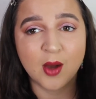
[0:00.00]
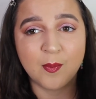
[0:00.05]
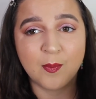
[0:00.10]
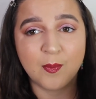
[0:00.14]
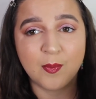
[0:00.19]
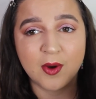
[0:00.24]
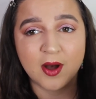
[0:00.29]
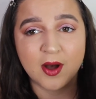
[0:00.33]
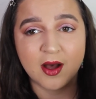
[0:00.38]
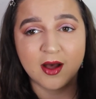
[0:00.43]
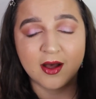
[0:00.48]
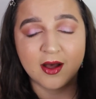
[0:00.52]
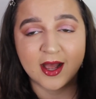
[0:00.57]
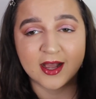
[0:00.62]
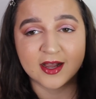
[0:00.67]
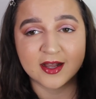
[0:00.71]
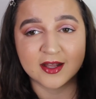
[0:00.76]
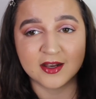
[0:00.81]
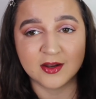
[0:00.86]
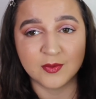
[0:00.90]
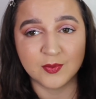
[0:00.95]
but I
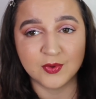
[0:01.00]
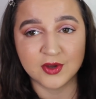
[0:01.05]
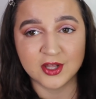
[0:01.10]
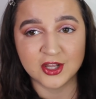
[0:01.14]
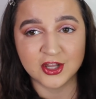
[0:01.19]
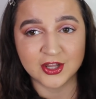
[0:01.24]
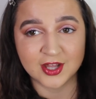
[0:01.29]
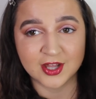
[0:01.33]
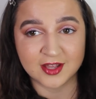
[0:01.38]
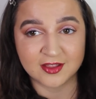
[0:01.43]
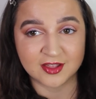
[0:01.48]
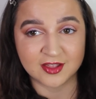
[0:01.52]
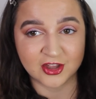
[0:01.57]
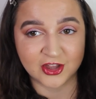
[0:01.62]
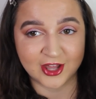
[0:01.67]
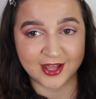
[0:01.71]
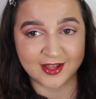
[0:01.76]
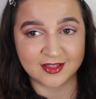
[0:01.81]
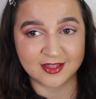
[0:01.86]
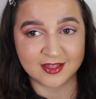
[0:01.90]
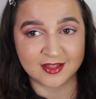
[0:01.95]
can appreciate the
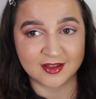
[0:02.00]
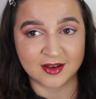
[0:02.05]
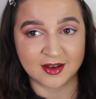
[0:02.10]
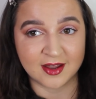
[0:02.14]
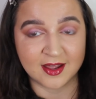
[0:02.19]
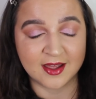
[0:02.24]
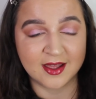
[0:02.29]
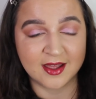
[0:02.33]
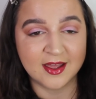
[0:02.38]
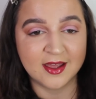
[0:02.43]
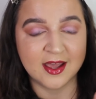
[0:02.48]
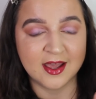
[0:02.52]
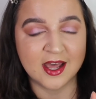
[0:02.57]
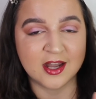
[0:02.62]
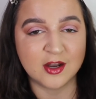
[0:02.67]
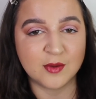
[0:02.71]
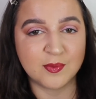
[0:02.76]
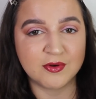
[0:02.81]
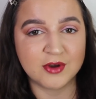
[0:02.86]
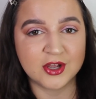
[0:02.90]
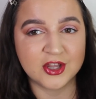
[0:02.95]
shades in there and
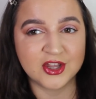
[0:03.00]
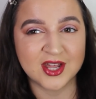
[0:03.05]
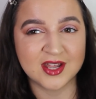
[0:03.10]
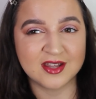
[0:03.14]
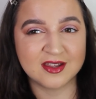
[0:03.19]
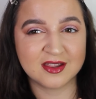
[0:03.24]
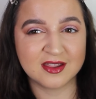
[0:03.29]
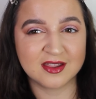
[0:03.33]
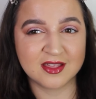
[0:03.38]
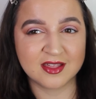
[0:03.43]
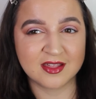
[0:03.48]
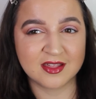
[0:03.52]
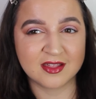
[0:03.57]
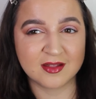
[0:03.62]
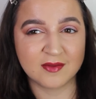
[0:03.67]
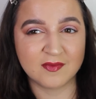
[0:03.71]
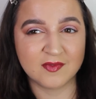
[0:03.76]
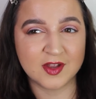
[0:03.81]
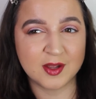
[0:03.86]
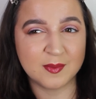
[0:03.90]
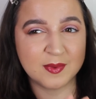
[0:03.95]
appreciate that this is
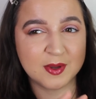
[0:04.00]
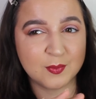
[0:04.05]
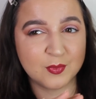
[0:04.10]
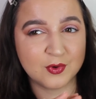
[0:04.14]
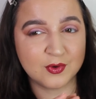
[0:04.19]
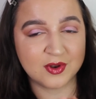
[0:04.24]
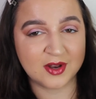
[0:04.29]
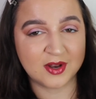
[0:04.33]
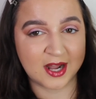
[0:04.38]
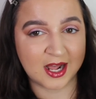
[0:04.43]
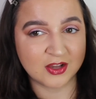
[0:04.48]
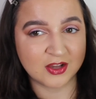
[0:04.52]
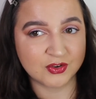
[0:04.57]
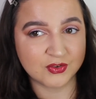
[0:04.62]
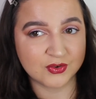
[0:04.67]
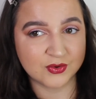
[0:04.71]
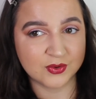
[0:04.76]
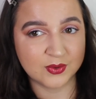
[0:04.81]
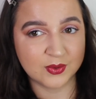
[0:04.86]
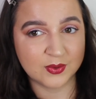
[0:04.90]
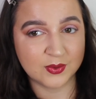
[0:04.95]
something a bit more
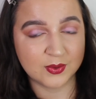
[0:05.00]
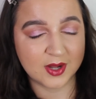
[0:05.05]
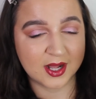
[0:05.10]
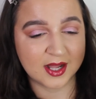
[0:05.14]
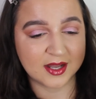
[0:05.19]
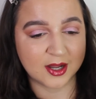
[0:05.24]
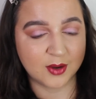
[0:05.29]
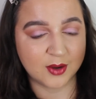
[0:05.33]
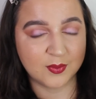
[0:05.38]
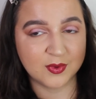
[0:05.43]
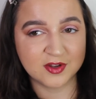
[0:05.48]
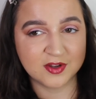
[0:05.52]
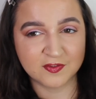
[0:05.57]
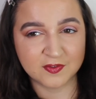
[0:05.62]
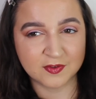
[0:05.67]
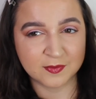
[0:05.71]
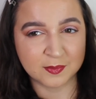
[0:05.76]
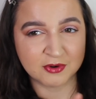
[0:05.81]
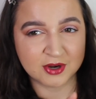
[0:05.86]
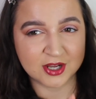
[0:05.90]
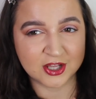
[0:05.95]
natural, and I would have
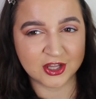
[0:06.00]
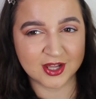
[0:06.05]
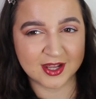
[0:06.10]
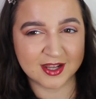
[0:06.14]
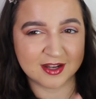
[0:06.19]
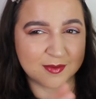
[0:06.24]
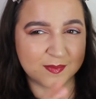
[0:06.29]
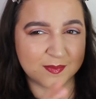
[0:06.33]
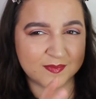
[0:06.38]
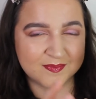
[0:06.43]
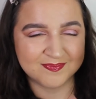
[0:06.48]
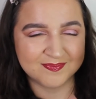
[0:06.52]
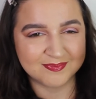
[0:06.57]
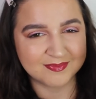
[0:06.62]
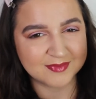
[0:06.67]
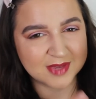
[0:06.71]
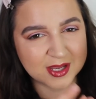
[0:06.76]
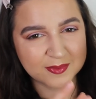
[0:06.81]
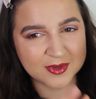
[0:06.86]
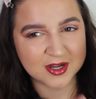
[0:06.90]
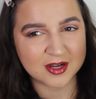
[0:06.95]
appreciated
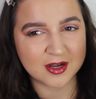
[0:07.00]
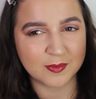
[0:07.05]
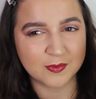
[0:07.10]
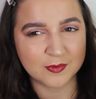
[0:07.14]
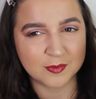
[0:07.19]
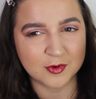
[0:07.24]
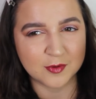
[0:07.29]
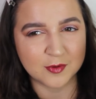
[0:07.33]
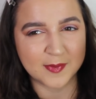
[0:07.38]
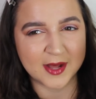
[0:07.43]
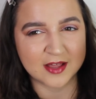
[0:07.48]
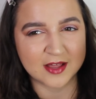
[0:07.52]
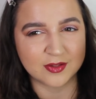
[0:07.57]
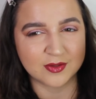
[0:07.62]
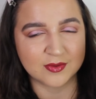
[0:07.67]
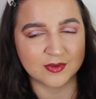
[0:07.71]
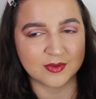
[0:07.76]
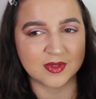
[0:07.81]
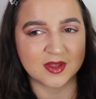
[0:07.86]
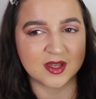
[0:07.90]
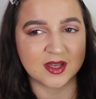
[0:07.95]
maybe a couple more
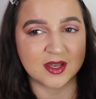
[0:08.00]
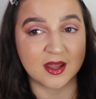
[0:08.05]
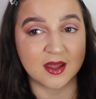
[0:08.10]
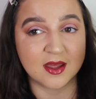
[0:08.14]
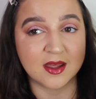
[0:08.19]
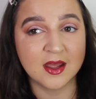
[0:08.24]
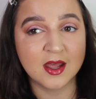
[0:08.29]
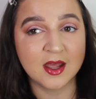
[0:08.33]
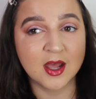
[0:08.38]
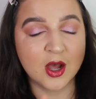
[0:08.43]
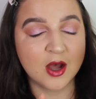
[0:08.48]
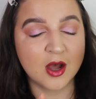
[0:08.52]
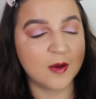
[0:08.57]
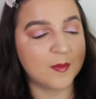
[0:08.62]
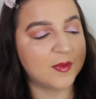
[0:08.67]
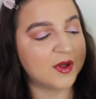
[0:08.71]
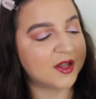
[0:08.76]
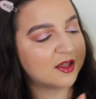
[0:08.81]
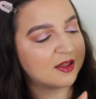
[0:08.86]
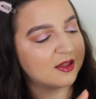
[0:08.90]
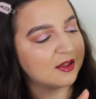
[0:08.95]
pastels in there,
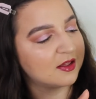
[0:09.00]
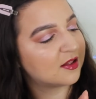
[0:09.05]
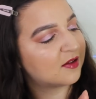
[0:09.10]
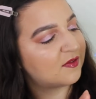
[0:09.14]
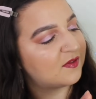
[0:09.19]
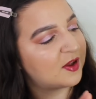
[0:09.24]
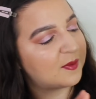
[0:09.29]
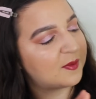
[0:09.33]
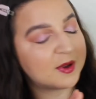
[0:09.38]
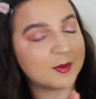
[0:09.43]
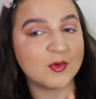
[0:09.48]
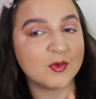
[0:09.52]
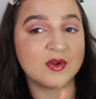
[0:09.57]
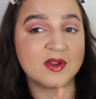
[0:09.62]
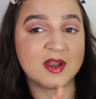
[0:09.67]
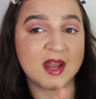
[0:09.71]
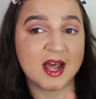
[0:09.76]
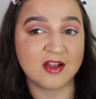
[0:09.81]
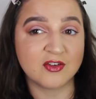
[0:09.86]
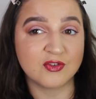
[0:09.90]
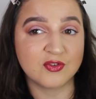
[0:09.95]
but this is something a bit more
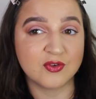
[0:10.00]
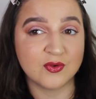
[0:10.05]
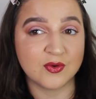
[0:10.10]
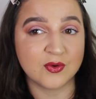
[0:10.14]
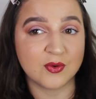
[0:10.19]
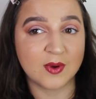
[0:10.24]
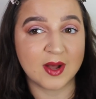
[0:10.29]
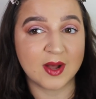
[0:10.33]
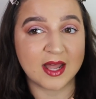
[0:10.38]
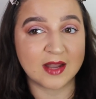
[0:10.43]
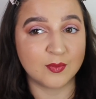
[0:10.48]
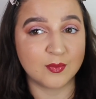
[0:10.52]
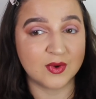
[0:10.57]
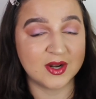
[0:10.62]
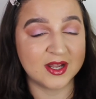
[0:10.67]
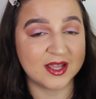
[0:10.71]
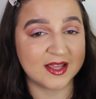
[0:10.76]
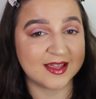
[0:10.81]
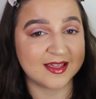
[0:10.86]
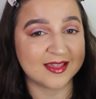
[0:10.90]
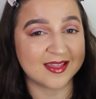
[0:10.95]
natural. And what
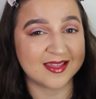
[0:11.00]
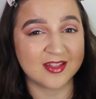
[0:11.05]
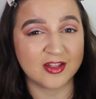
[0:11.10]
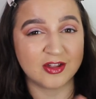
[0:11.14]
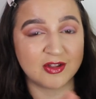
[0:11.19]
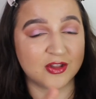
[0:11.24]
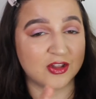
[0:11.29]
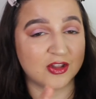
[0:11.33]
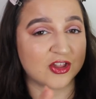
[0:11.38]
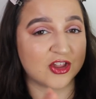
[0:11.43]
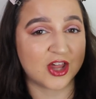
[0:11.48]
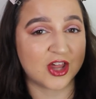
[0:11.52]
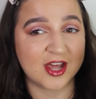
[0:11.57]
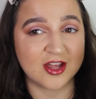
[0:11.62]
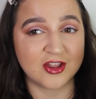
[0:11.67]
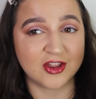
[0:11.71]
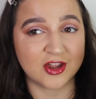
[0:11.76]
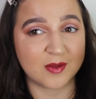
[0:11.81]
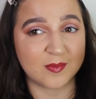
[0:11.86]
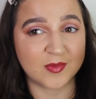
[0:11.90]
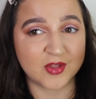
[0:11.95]
it is you just
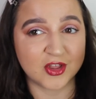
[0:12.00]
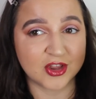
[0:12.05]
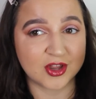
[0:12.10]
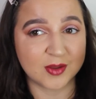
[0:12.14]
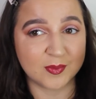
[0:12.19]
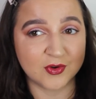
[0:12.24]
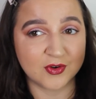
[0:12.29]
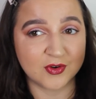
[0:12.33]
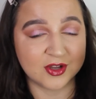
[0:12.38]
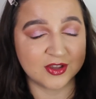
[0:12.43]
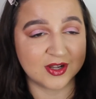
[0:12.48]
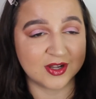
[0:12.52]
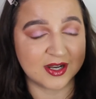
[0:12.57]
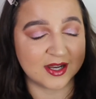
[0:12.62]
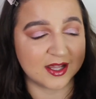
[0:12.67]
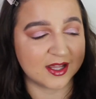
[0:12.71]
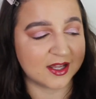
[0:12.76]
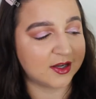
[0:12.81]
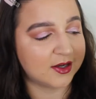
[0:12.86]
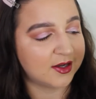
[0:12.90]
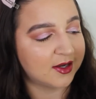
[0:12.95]
change up the shimmer on your
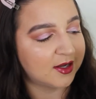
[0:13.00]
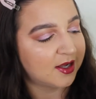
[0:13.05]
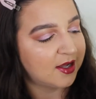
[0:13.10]
lid.